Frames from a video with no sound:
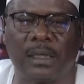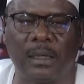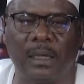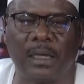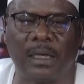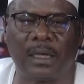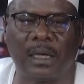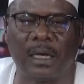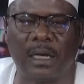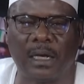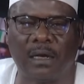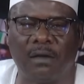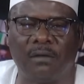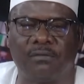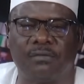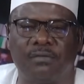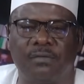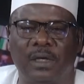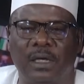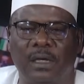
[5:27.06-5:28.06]

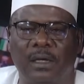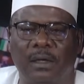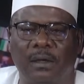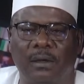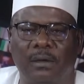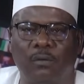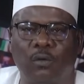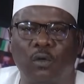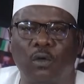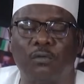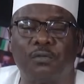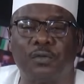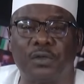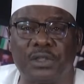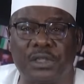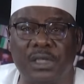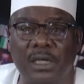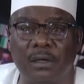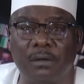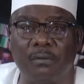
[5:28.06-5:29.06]
have
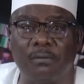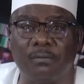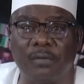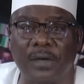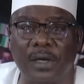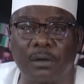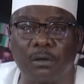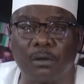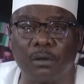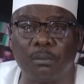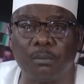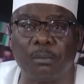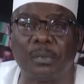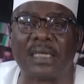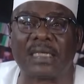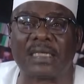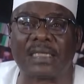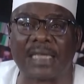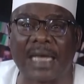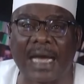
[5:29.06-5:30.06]
official vehicle
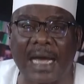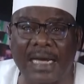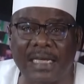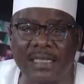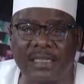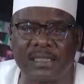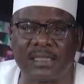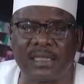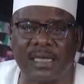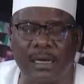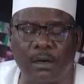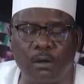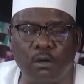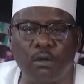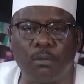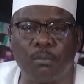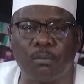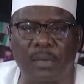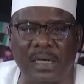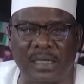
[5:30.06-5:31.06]
besides their
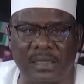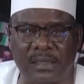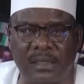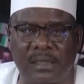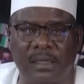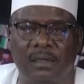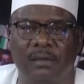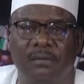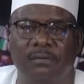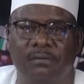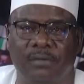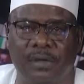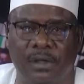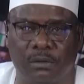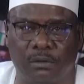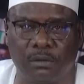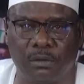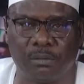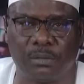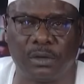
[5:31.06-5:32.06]
own personal
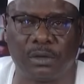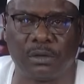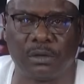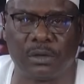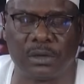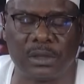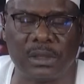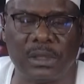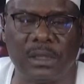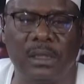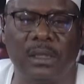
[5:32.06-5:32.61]
vehicle because